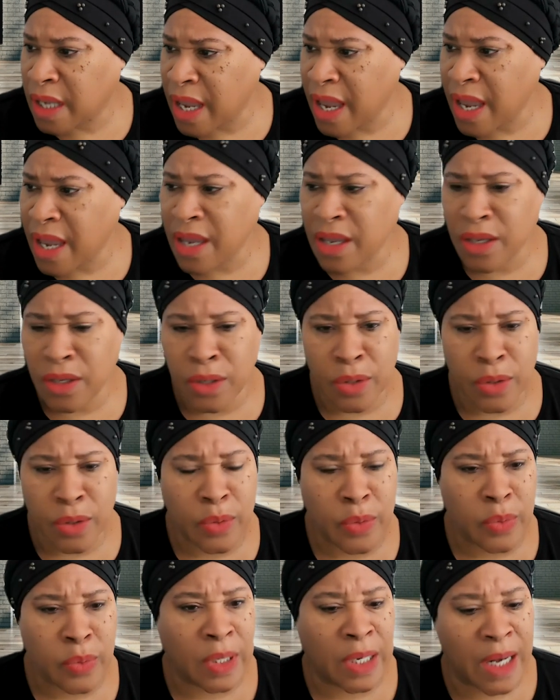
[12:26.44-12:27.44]
Can't
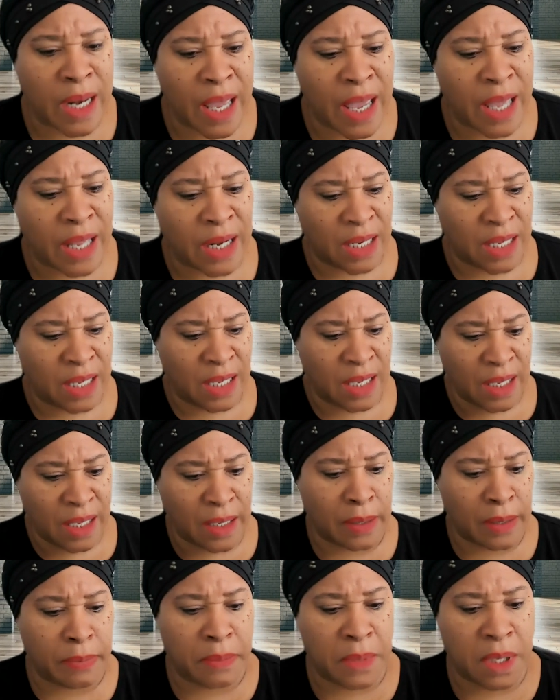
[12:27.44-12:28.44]
you let
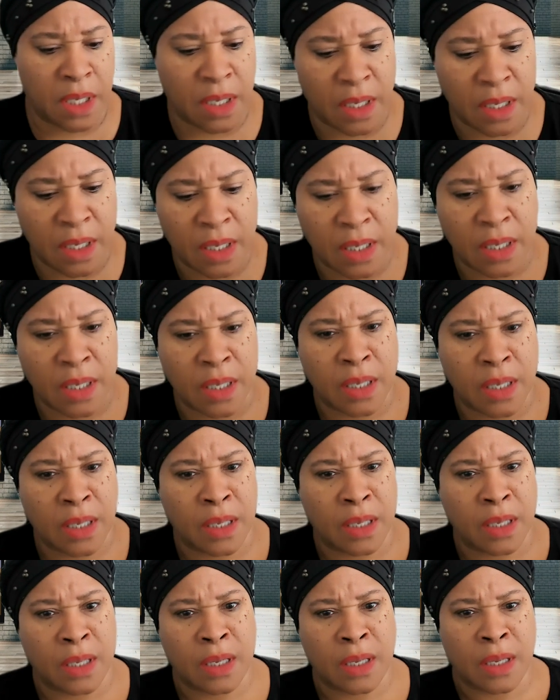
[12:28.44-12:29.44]
him
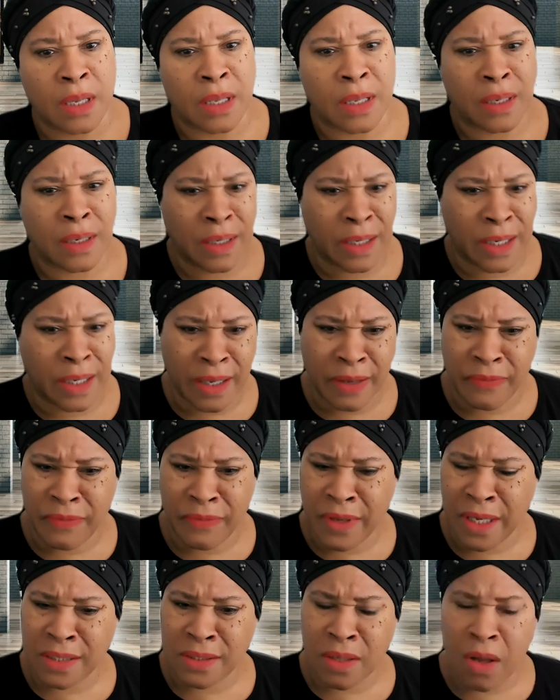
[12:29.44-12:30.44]
live
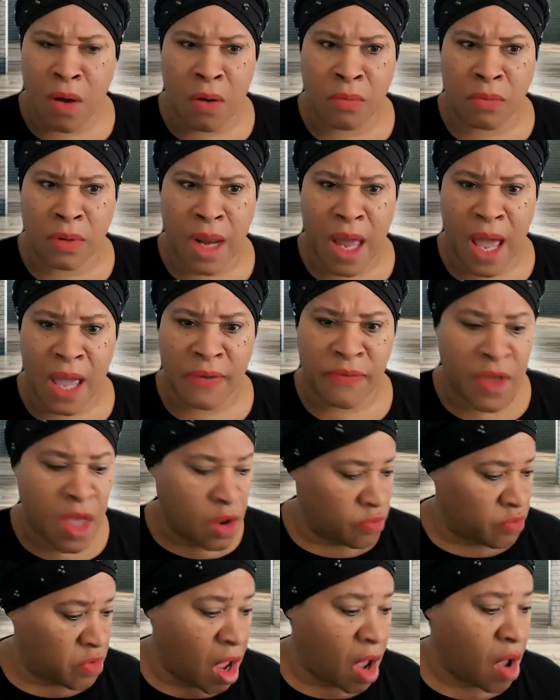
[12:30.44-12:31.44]
his own life?
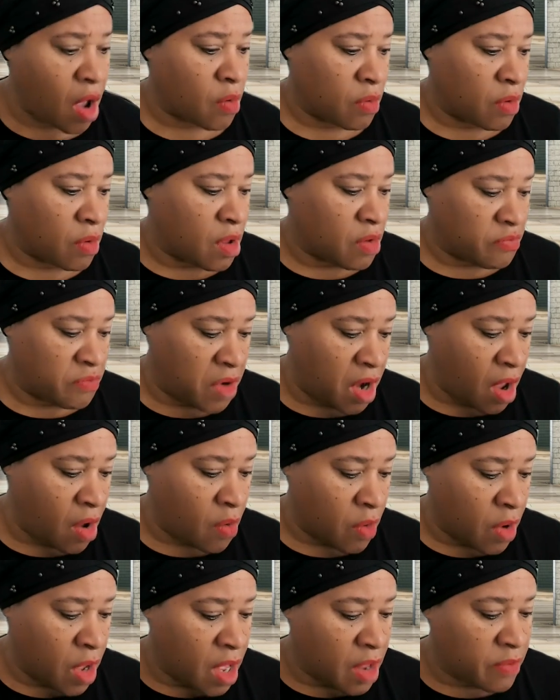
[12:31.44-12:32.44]

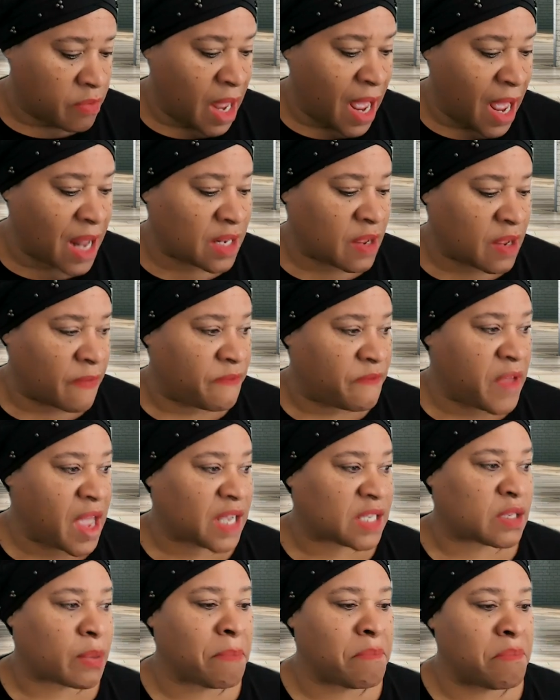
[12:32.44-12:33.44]
No, that
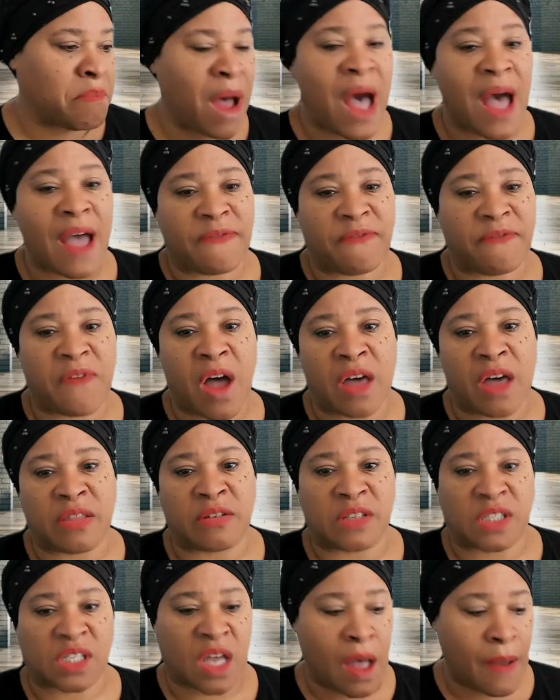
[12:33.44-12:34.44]
affects my
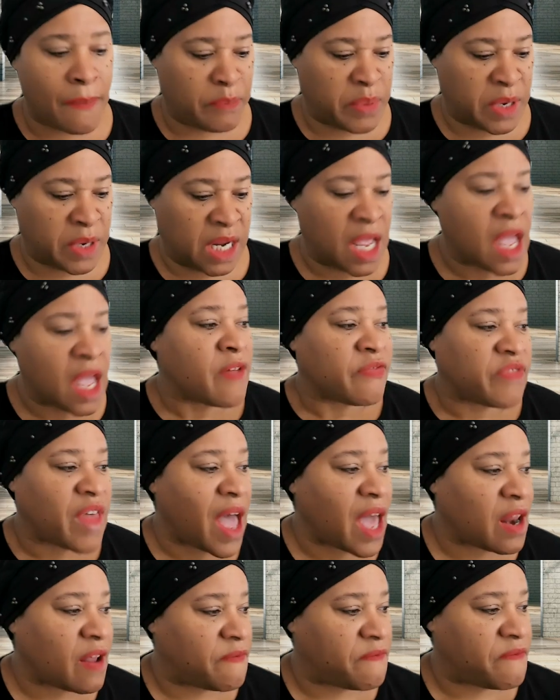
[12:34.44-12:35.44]
father's company.
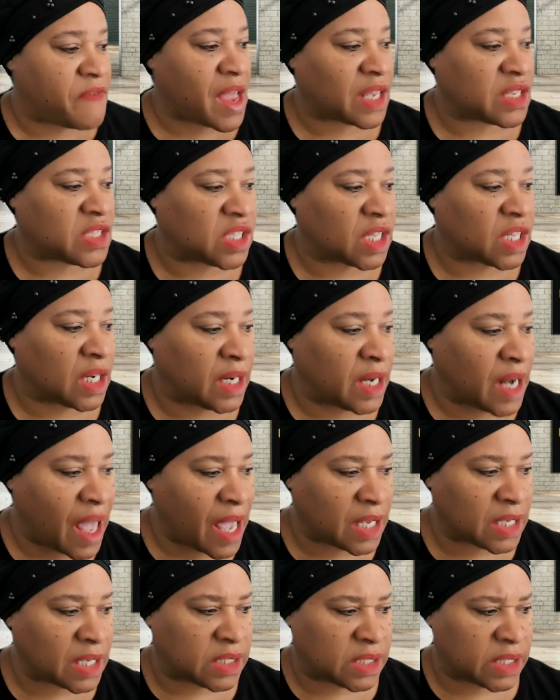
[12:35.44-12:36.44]
That affects the
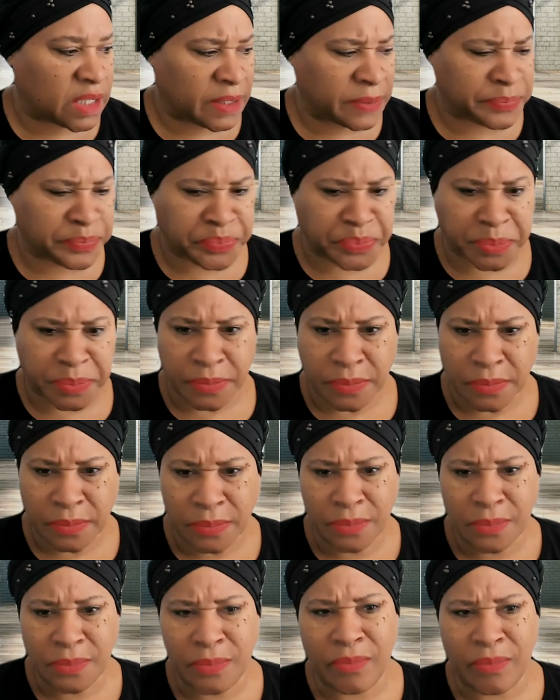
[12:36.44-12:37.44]
legacy.
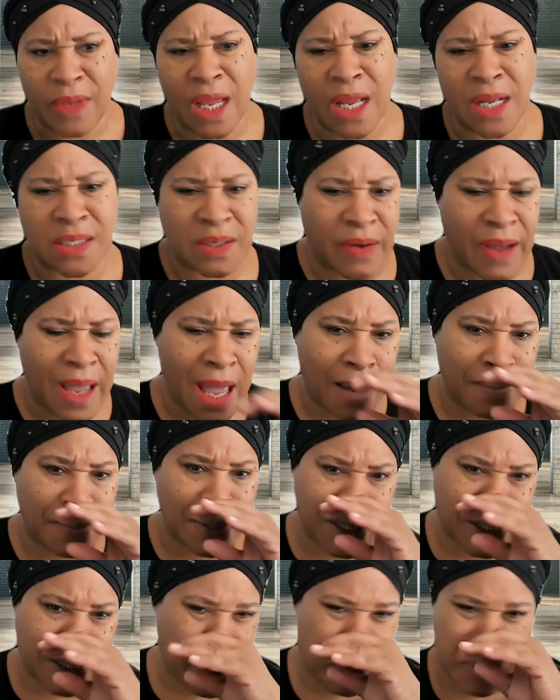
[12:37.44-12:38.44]
And so
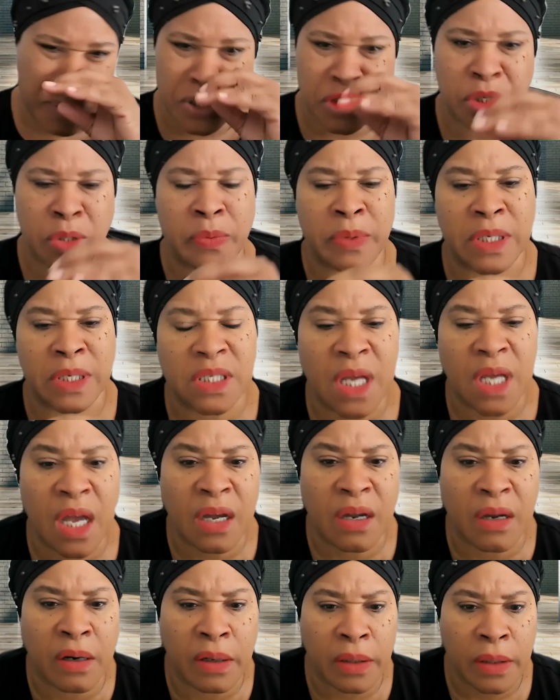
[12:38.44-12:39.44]
Abby said, but you and
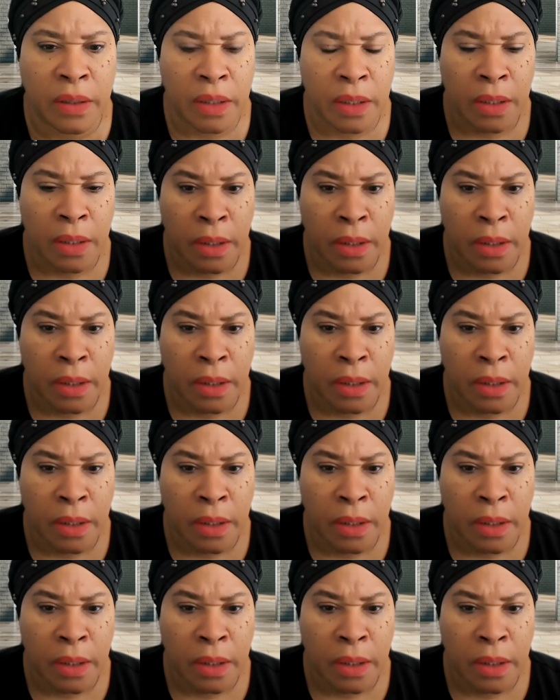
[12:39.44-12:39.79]
Tucker